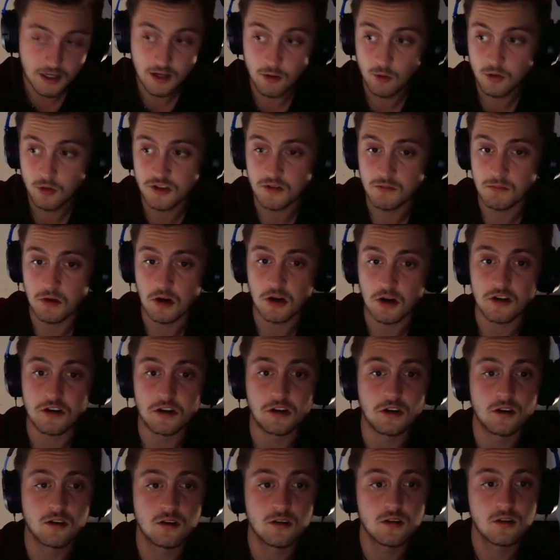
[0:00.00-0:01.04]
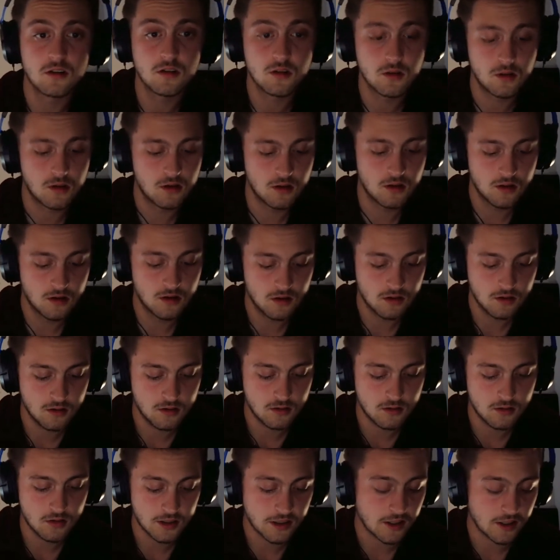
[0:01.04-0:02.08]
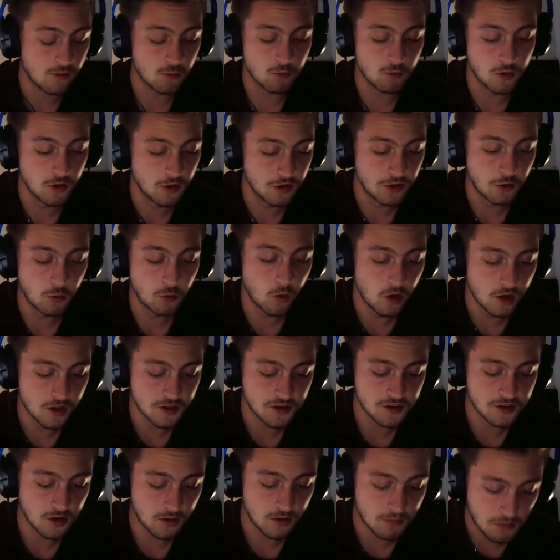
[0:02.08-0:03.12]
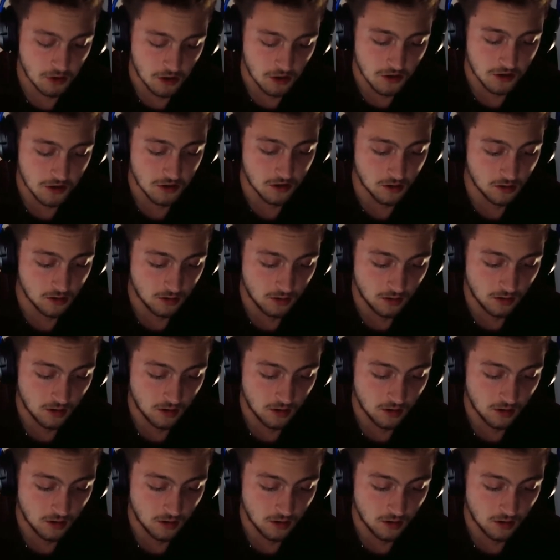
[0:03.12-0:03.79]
was a murder. Like, it really was a murder.